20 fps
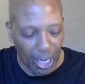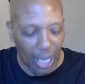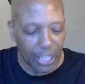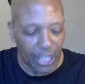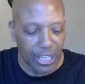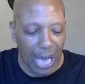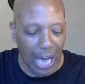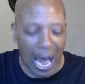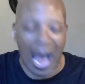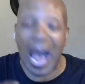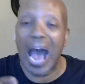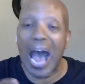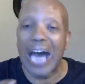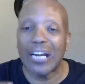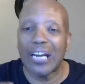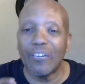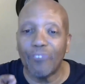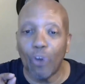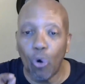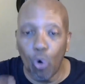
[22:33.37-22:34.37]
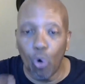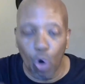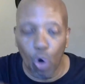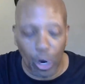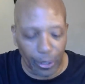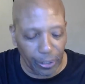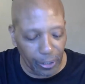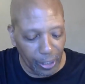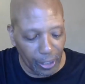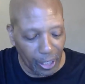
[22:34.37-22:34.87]
You're out of
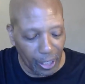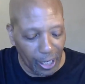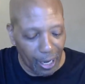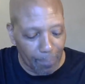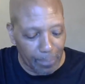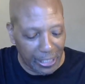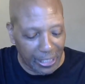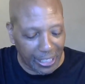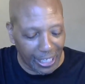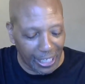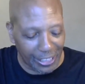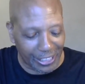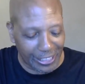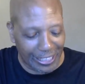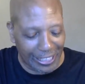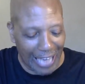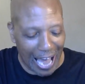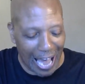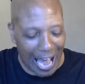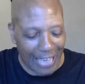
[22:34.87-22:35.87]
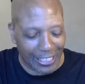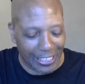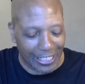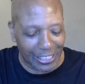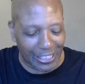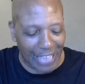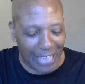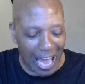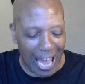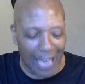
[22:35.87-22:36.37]
order because God
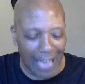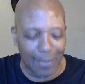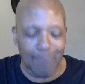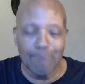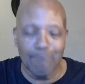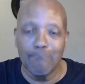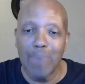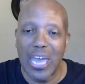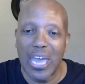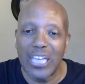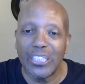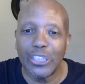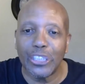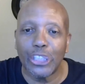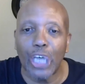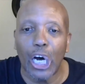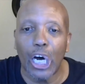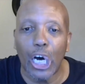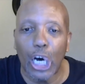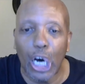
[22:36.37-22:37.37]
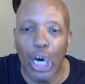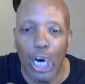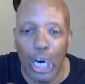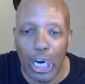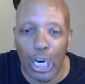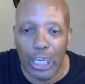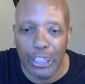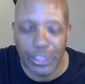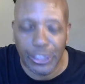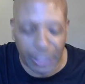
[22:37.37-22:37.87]
designed men to
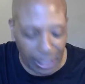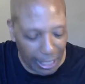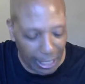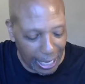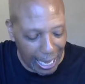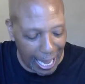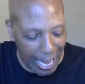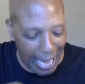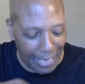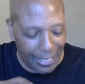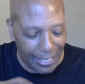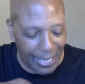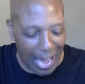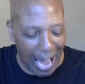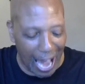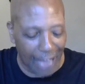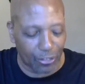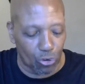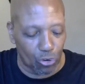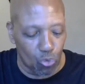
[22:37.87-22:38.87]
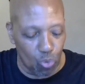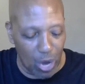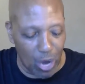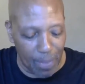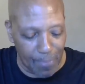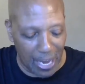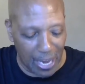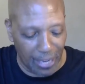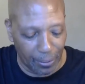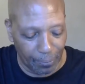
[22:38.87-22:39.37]
hunt and not
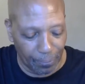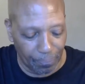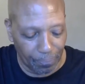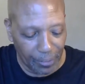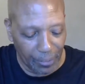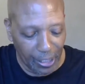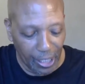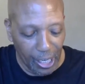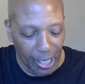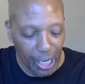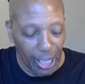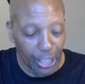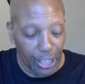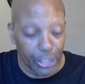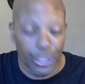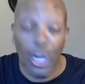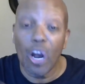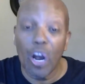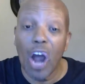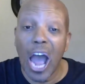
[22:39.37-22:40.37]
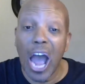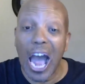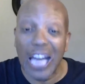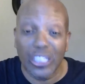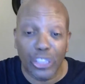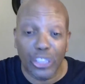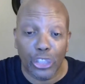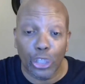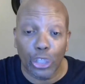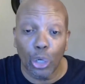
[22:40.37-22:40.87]
women. You're
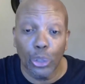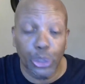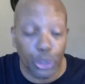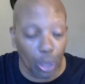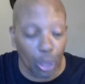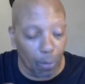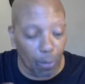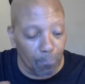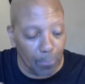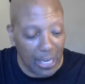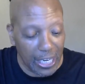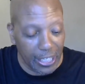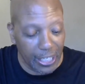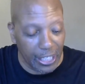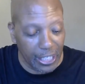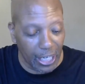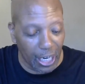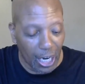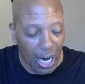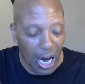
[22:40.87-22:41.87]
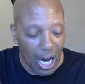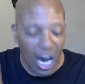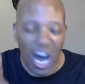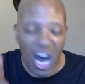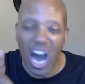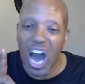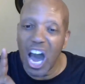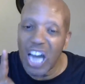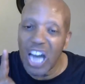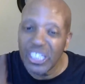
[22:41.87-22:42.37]
on social media
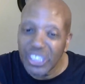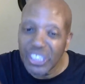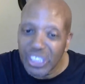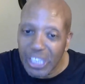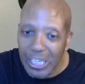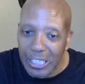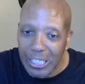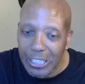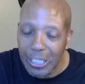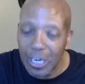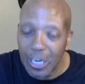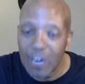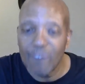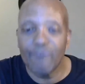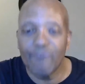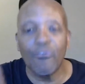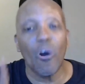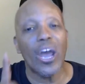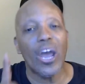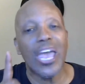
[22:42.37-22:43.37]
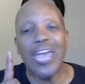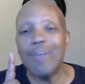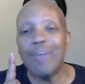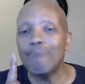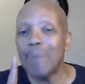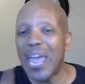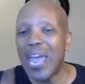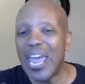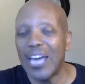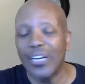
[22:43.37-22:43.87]
hunting for a
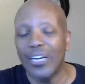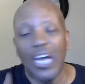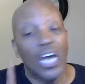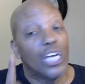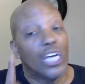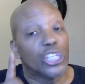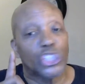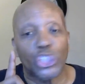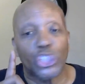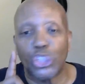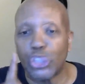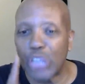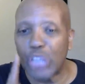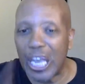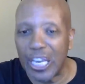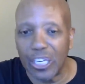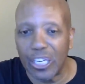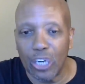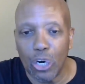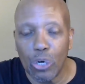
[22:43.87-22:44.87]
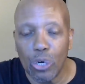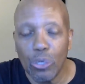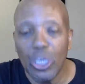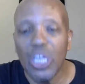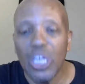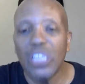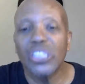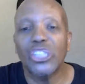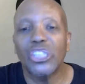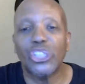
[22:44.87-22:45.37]
man.
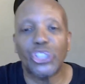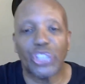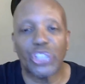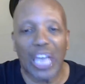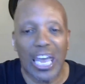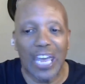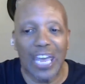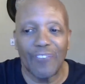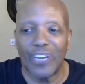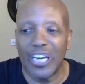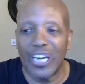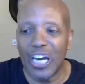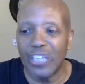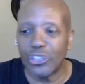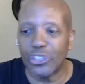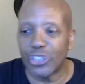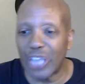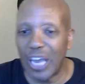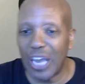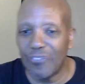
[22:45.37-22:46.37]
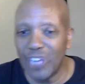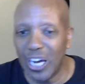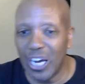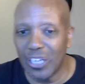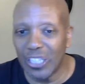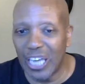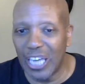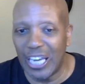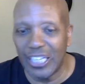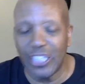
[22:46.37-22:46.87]
Single, saved, and unsaved
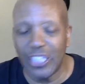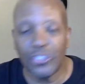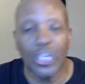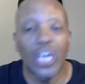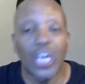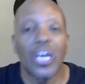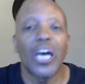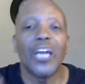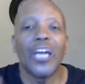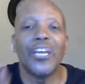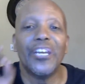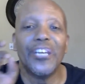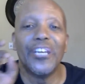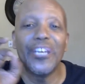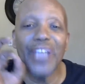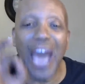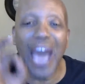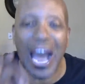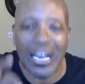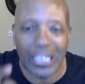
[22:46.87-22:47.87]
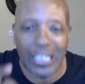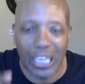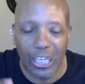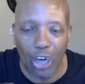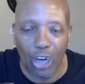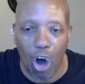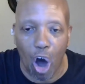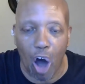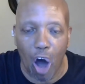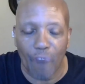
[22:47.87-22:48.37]
young ladies, knock it
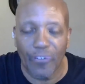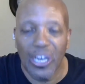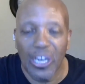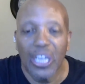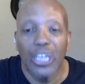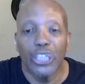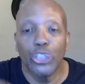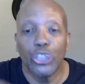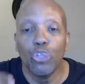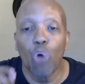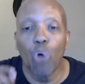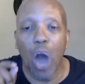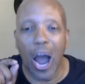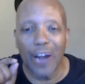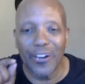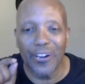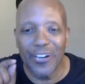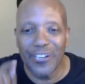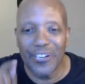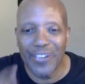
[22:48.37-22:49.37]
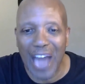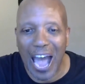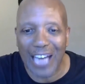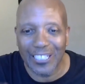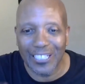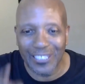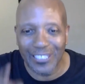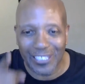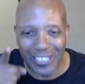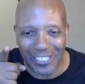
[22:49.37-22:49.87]
off. You are
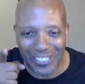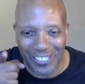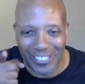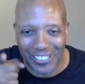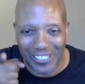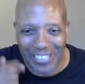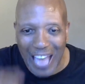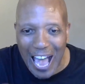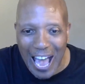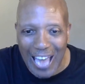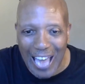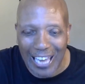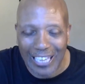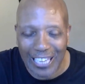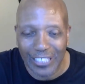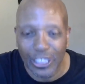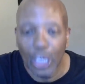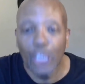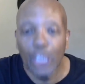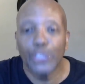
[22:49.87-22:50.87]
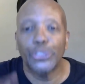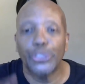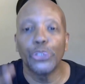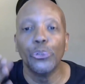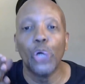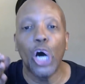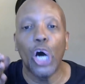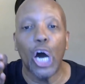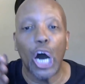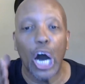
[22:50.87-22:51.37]
not designed
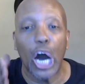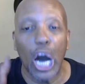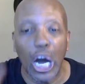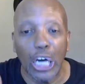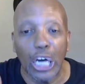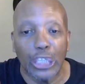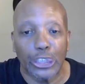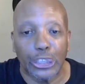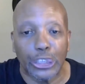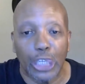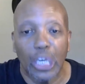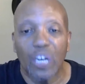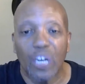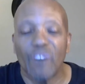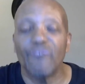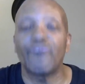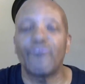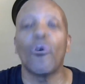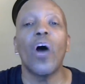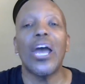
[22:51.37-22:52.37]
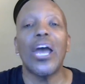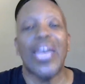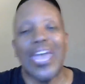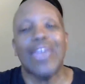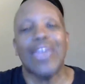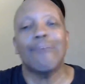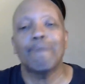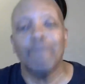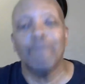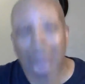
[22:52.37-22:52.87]
to hunt for
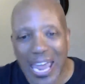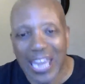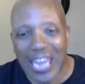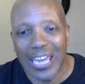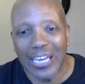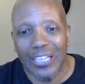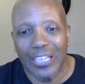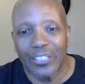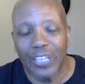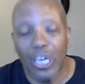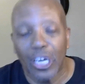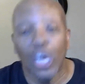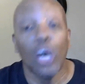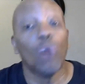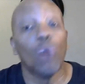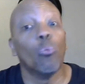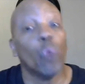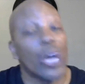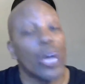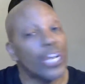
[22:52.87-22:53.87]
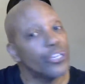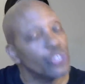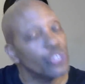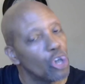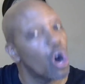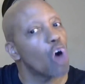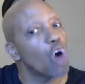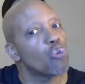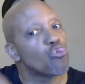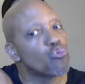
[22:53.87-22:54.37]
a man. When
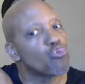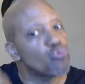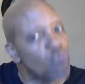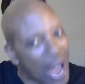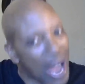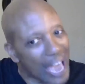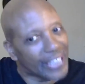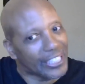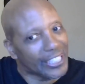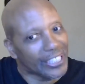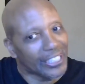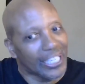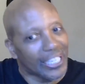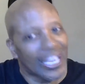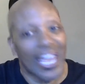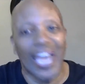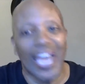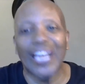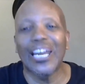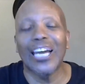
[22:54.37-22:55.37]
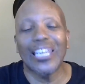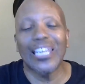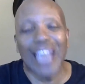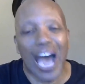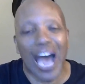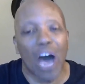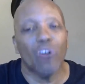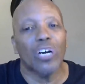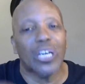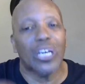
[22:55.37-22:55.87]
you're ready and
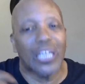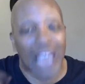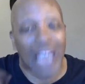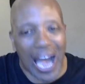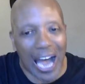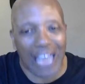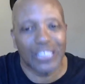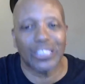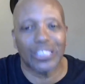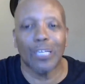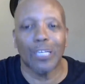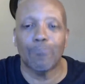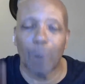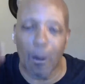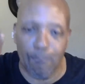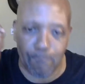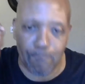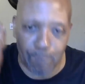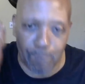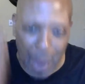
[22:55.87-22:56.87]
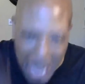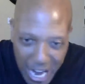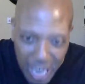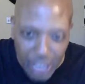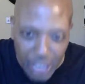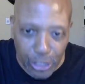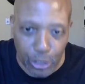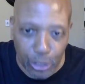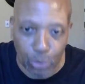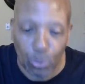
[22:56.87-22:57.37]
allow God to
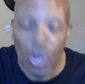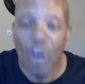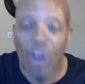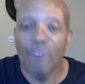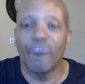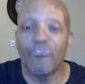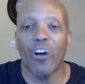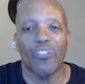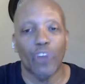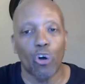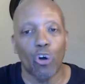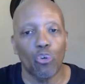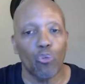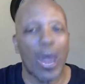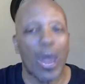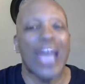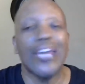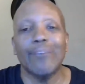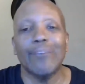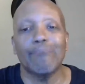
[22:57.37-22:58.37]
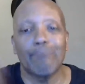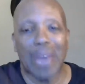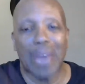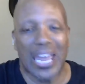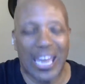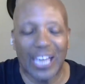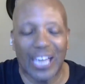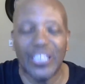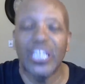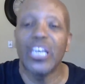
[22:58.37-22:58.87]
prepare you for the right
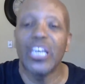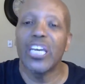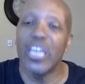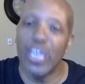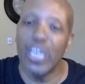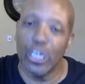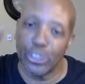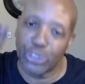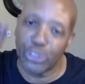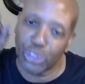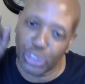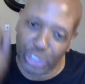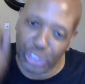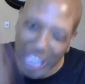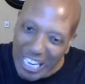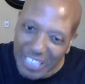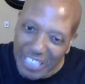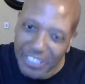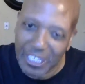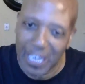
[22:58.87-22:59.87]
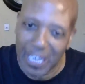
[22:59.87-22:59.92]
man, He'll send